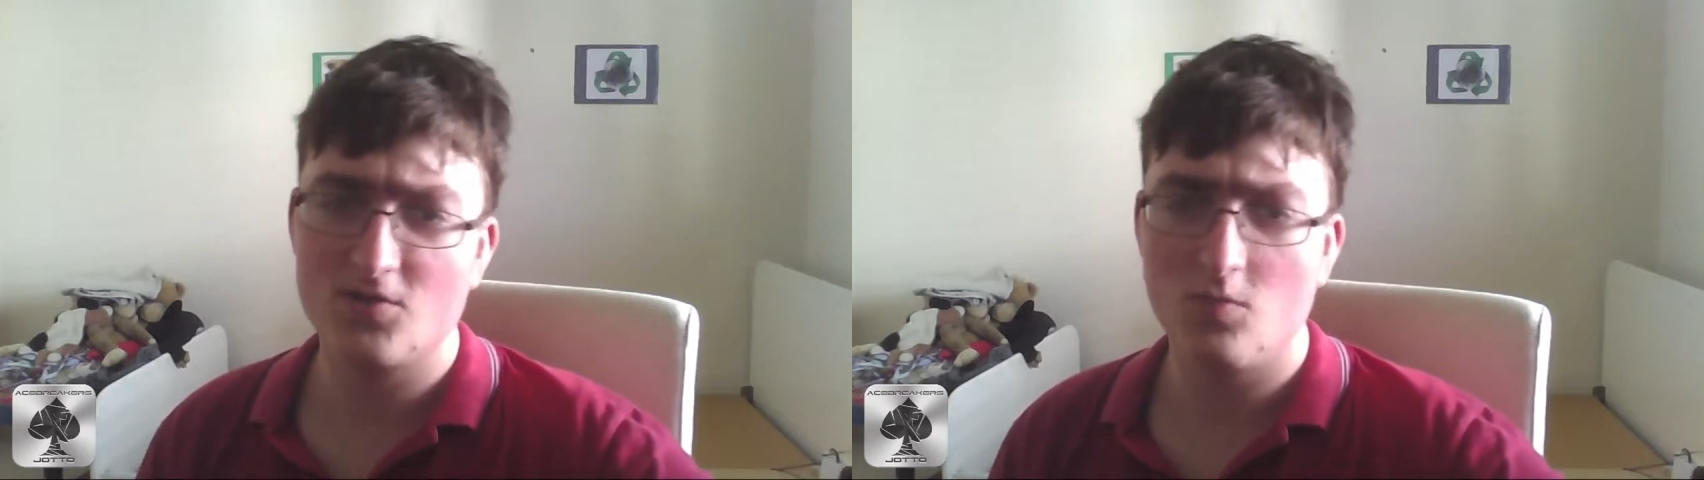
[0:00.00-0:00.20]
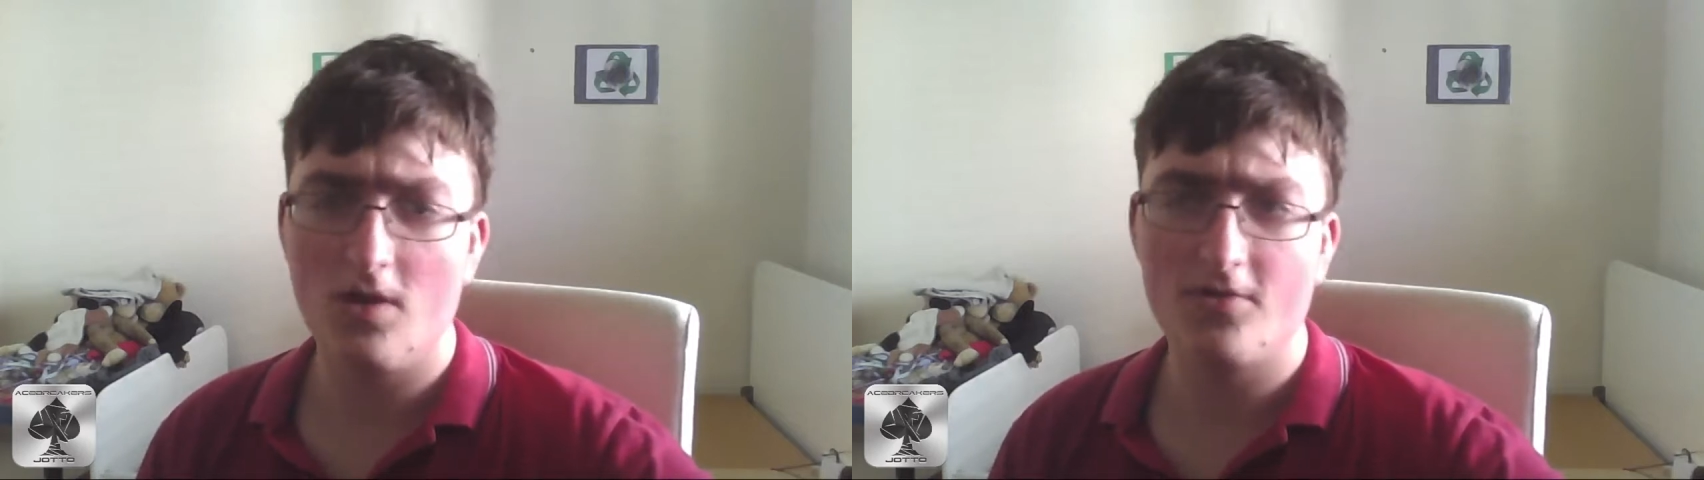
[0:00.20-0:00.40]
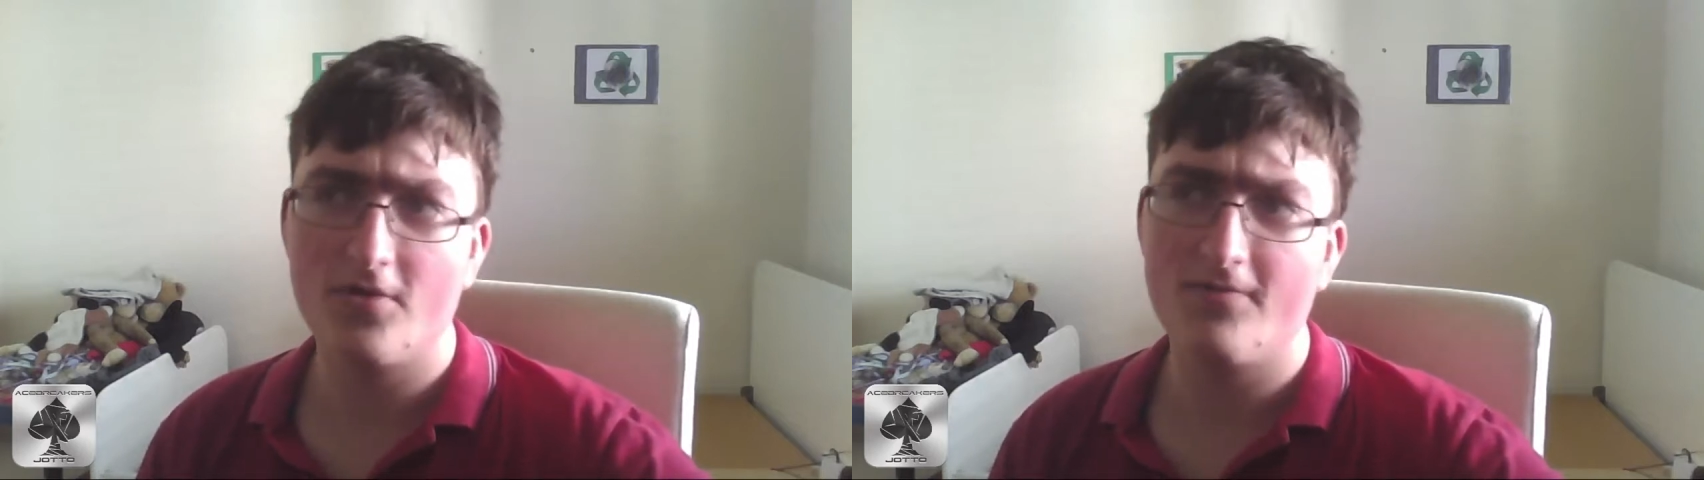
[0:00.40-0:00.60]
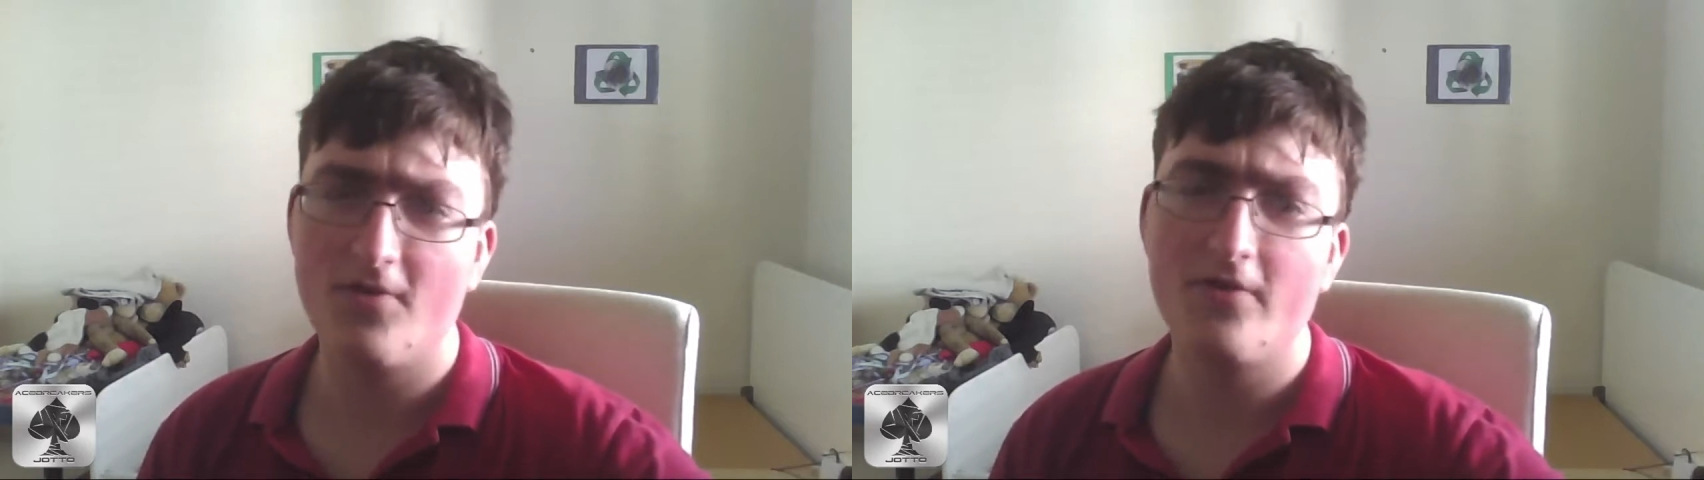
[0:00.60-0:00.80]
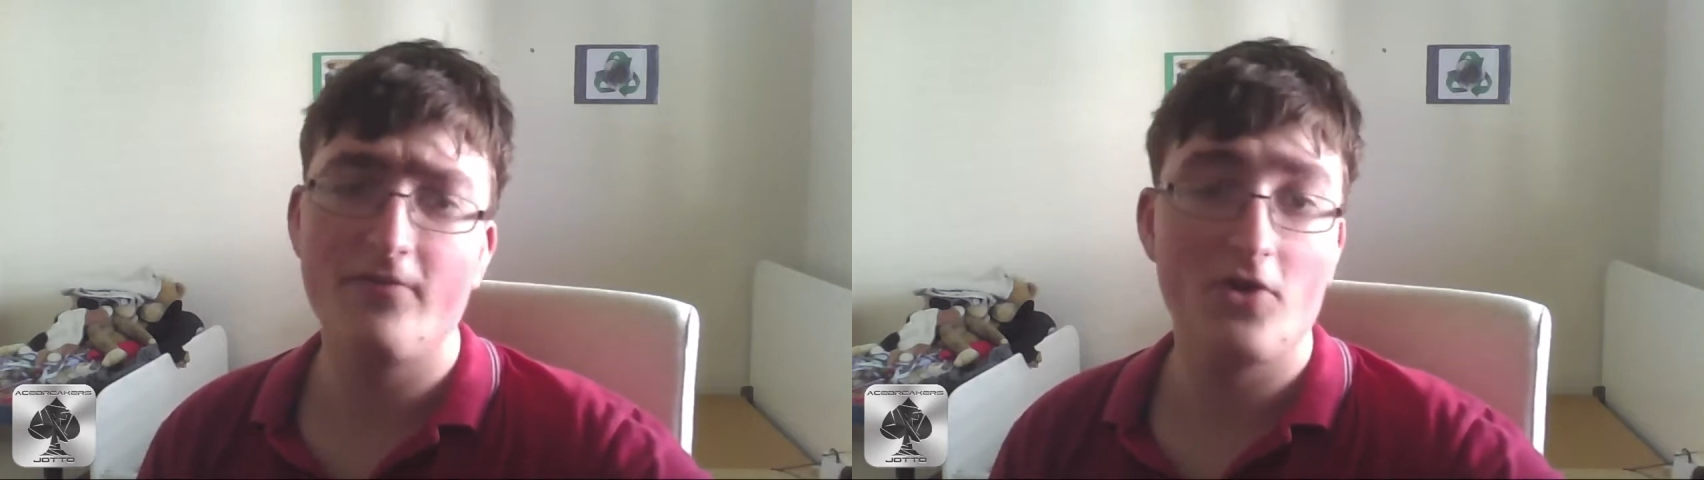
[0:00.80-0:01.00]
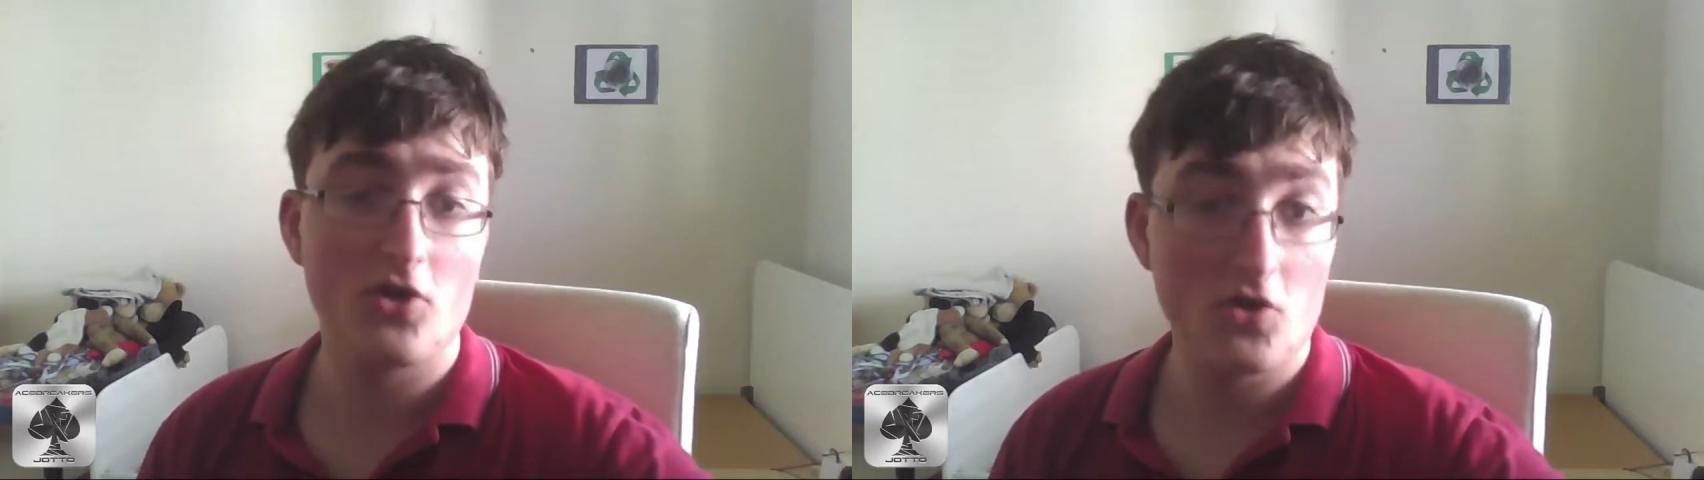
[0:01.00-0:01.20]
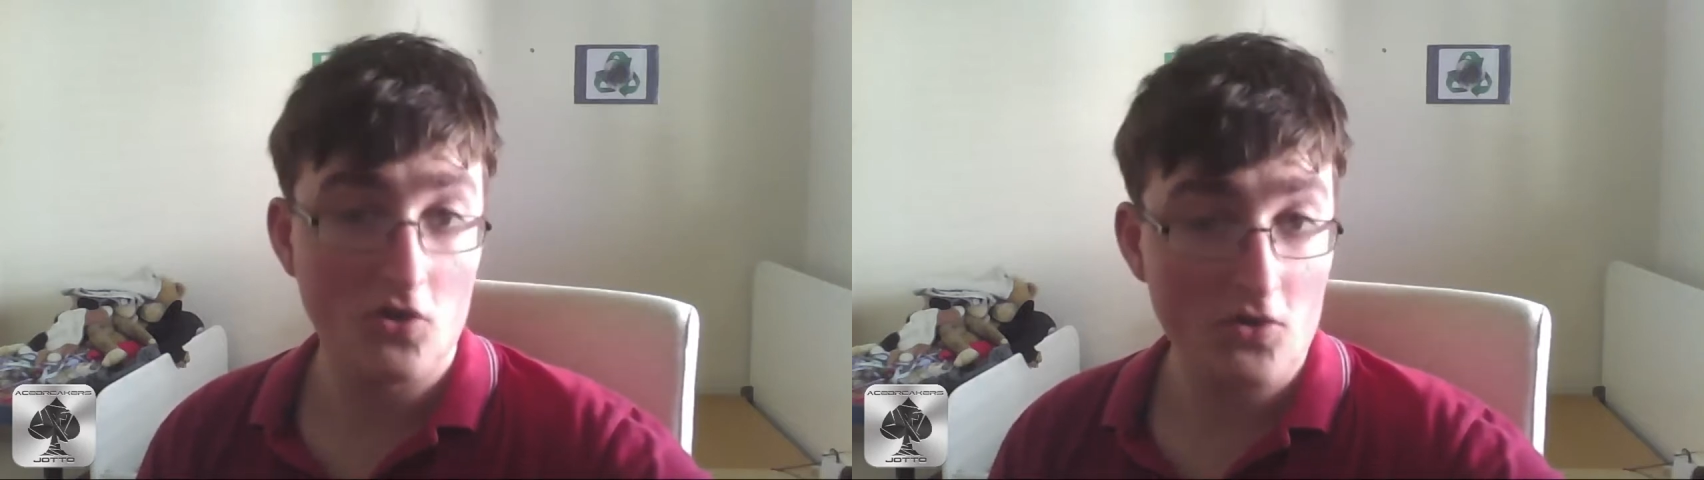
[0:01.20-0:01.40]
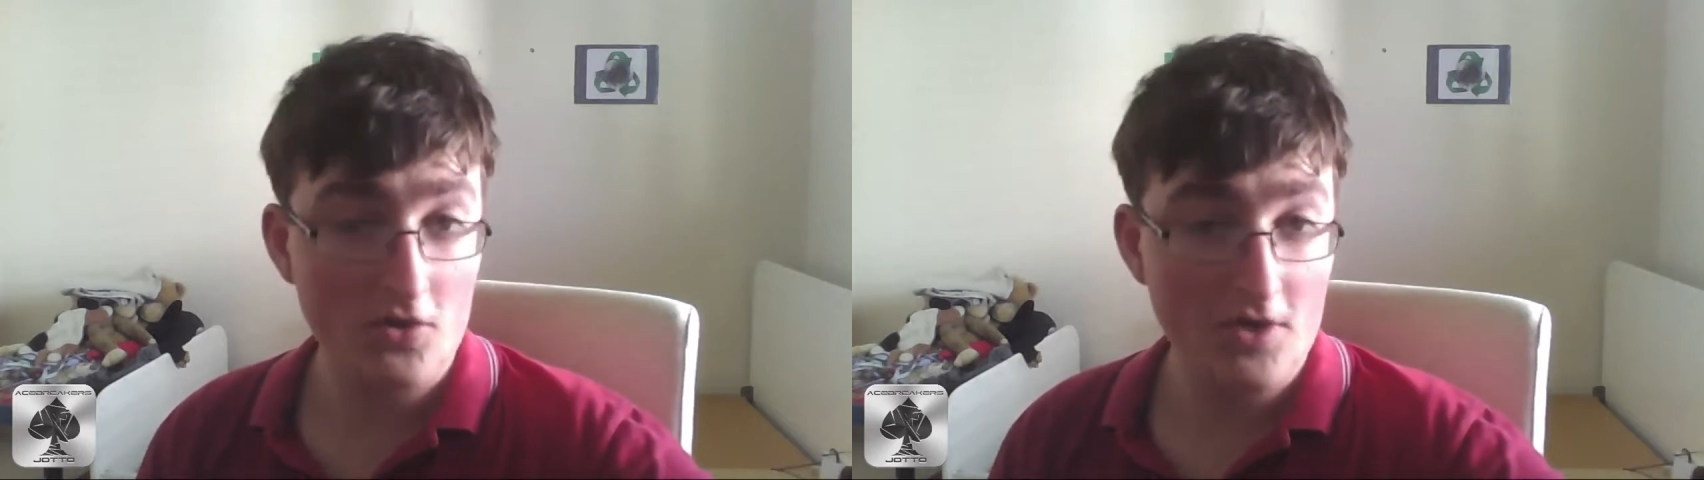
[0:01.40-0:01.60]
while they're very, very good,